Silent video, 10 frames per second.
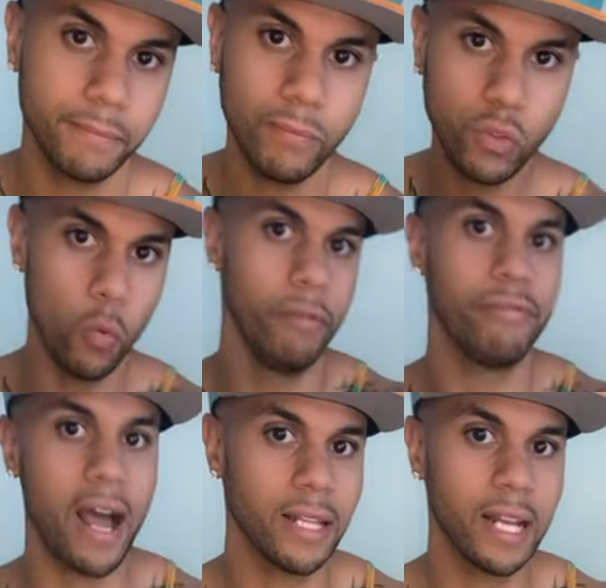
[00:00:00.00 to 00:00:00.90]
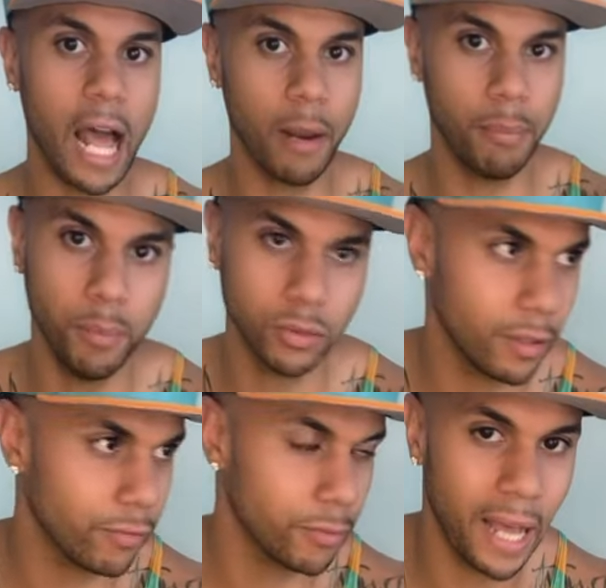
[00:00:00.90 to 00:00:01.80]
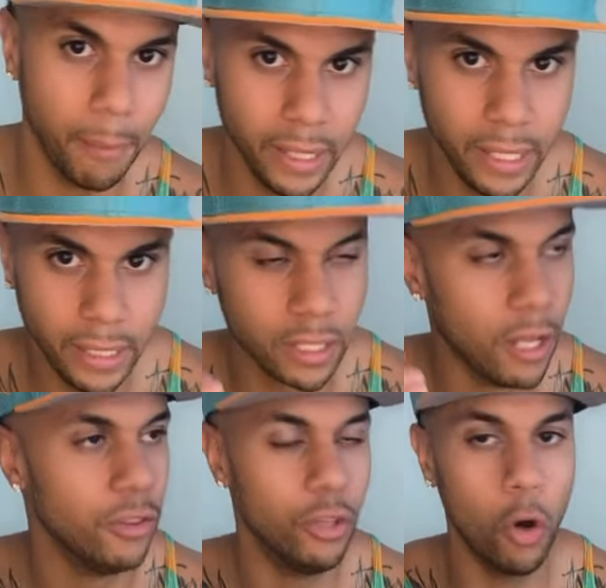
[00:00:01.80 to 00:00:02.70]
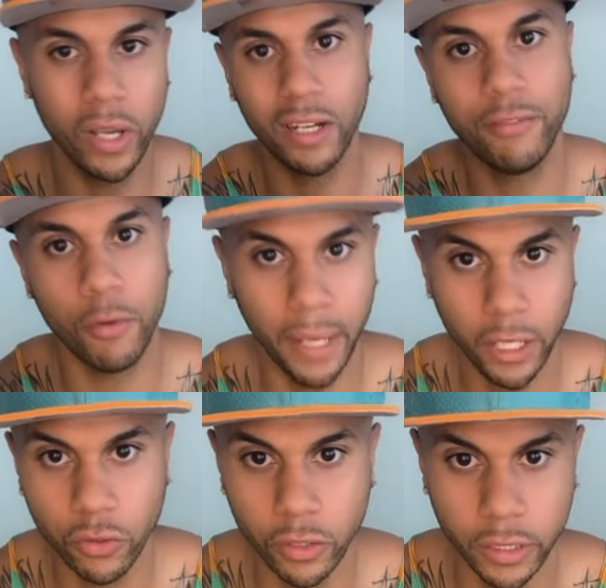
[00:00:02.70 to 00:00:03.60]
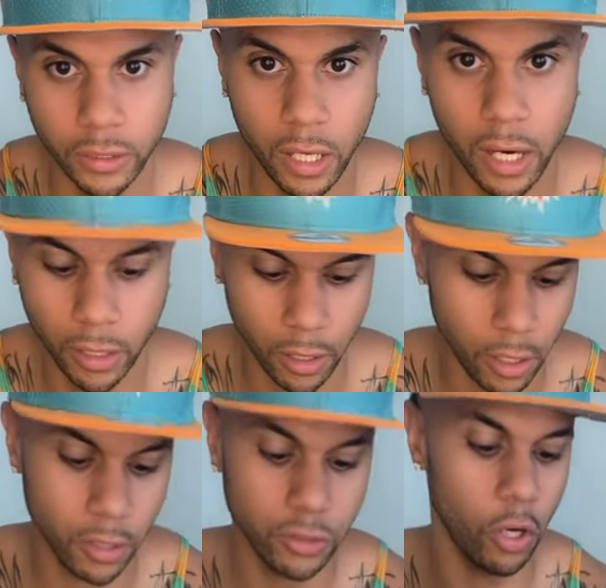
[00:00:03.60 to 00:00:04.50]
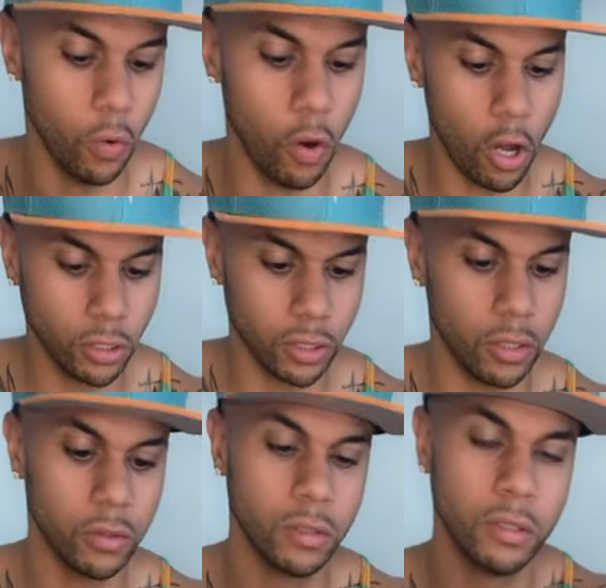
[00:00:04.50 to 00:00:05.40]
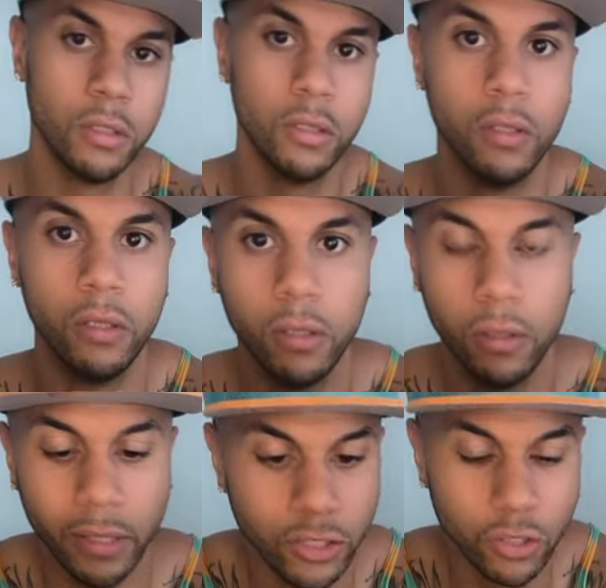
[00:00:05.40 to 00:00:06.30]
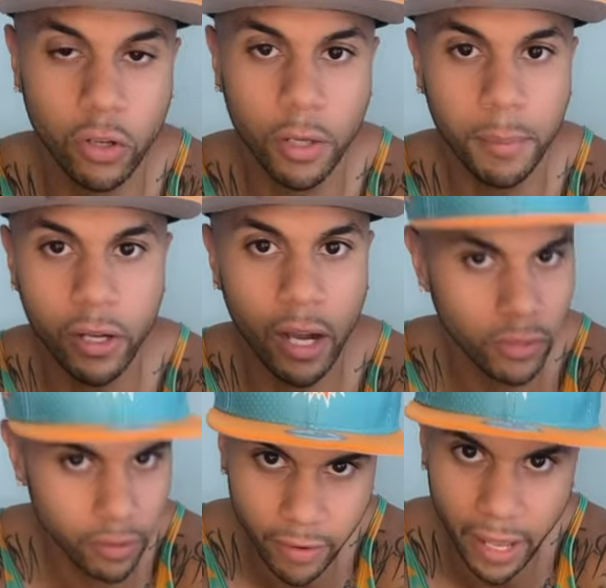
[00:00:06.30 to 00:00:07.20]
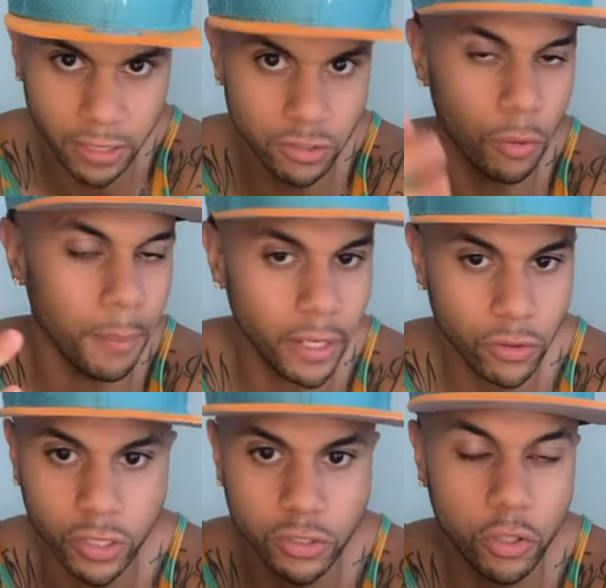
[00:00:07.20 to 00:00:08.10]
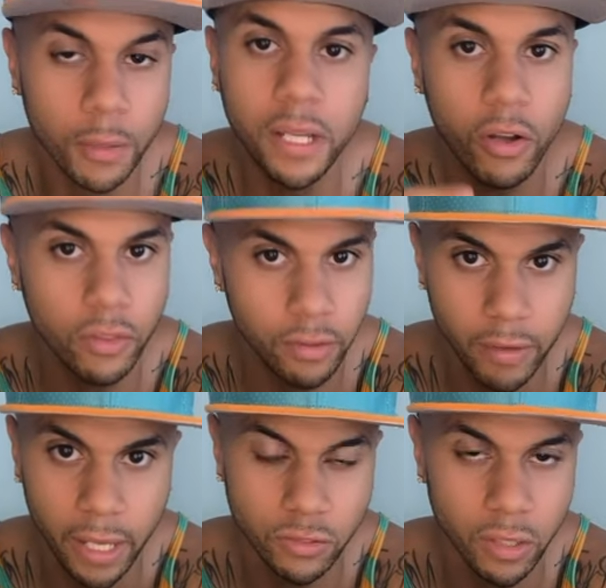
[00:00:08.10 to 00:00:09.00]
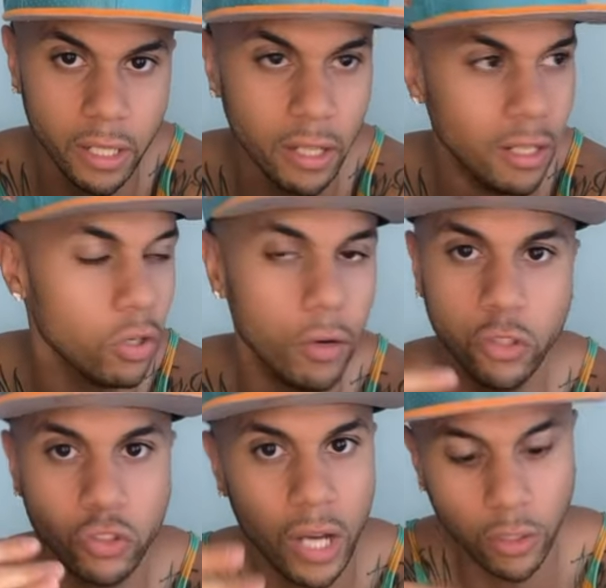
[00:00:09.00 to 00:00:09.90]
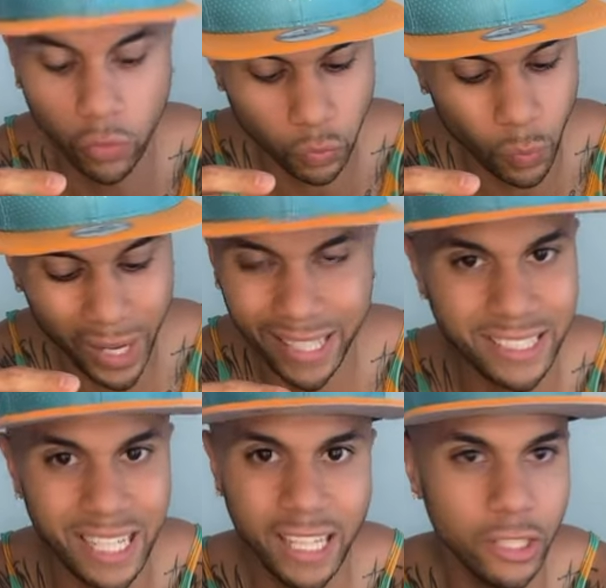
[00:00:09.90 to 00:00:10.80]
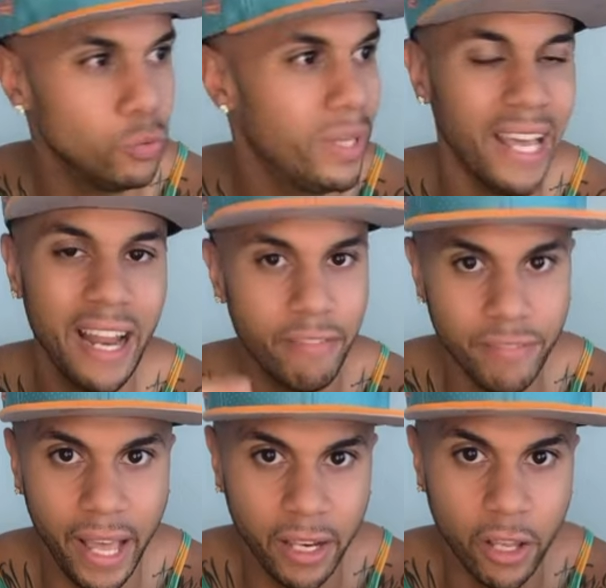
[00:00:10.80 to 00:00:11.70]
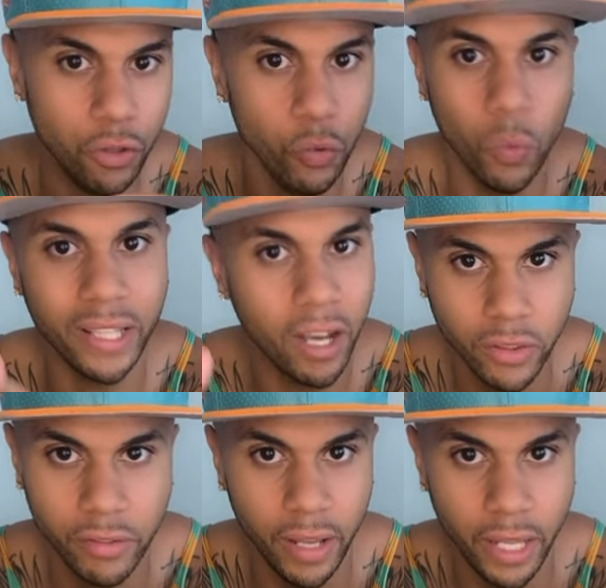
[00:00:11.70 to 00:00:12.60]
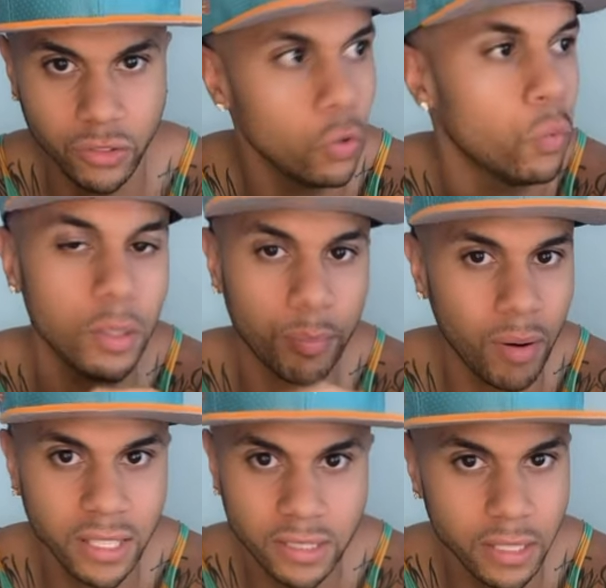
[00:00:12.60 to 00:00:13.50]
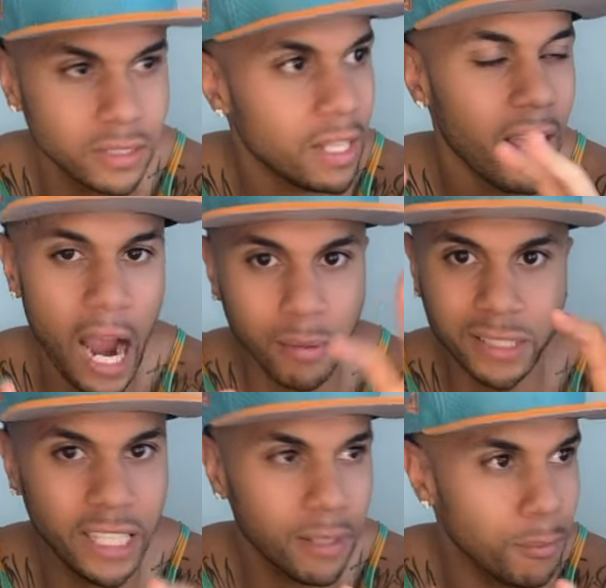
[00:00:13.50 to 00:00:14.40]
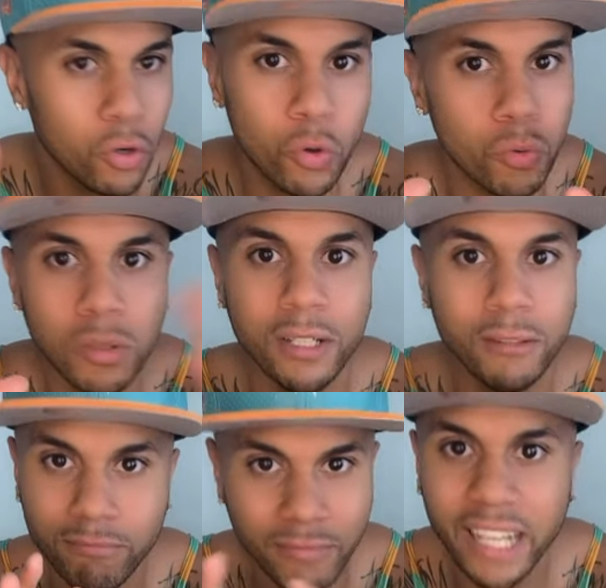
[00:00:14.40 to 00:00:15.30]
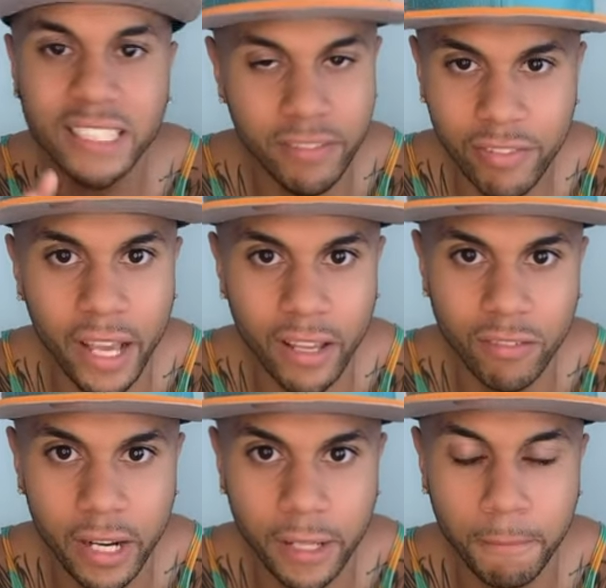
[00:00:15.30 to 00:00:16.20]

We find that a lot of people suffer from diabetes, don't get enough omega-3s, all right? So also, these are going to be your healthy fats. Your omega-3s are going to be your healthy fats, right? So if you're trying to lose weight, it's not that you can't have fat, you want the healthy fats. You don't want the processed, hybrid GMO, nasty fat, right?